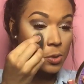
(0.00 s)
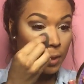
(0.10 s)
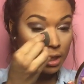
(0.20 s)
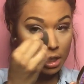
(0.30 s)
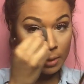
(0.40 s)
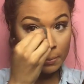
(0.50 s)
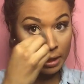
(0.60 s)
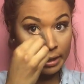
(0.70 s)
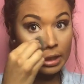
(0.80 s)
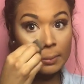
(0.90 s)
You wanna keep
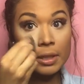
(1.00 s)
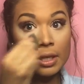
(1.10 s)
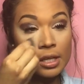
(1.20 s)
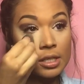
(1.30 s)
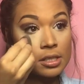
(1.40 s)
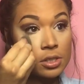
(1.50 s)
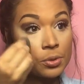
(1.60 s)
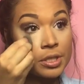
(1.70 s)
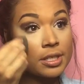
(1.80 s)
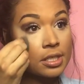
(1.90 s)
blending because
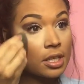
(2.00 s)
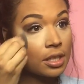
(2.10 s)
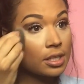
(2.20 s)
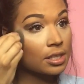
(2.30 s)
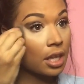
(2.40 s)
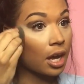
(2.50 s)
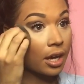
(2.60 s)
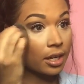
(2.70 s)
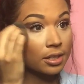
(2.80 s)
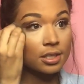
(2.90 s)
you can see these
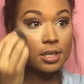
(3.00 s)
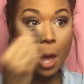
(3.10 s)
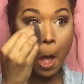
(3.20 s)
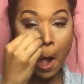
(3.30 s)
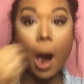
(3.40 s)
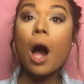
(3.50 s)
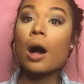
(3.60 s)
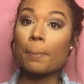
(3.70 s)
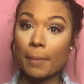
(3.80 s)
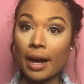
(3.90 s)
lines
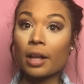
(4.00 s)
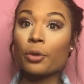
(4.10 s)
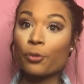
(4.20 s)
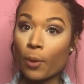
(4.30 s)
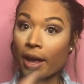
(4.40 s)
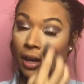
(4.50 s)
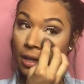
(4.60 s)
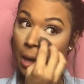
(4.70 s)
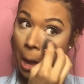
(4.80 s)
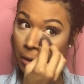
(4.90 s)
a mile
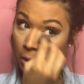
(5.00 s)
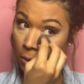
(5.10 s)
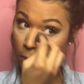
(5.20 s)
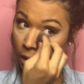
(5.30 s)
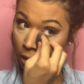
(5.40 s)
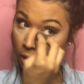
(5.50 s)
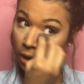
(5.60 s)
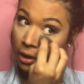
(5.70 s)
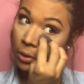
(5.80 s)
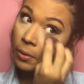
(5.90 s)
away and you don't wanna look
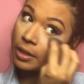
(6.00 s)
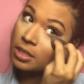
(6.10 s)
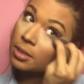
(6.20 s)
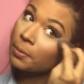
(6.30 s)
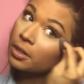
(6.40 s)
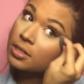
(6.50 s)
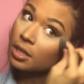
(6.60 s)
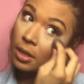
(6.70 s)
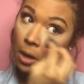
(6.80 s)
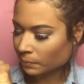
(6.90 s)
like a crazy
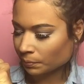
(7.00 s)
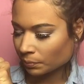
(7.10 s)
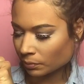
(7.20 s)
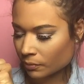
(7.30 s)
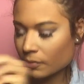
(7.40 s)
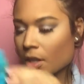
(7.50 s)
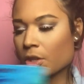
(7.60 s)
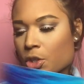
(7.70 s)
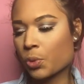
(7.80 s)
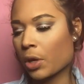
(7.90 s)
person.
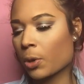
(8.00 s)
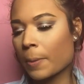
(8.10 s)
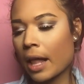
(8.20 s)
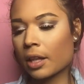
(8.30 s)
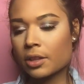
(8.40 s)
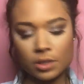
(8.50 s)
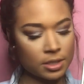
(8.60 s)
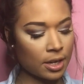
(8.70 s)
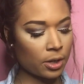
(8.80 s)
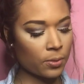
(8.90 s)
The Twinkle palette, the
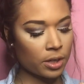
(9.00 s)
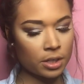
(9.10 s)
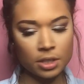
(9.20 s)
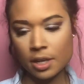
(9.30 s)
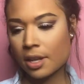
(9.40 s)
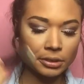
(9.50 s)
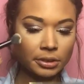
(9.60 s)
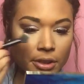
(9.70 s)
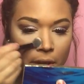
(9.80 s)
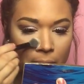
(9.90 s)
center one.
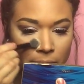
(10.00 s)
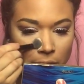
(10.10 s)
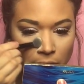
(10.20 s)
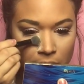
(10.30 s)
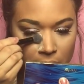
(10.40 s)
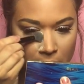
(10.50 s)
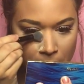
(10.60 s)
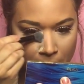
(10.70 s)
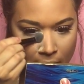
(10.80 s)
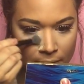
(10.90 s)
All right, I'm just gonna
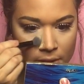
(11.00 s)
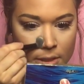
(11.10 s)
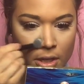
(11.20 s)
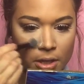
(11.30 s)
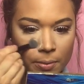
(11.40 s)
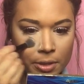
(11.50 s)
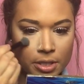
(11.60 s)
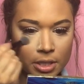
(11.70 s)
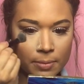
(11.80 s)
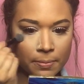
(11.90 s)
pat this on and we're
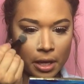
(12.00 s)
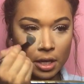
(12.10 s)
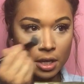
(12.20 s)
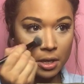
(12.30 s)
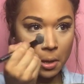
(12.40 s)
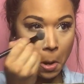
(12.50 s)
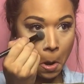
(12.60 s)
just gonna bake.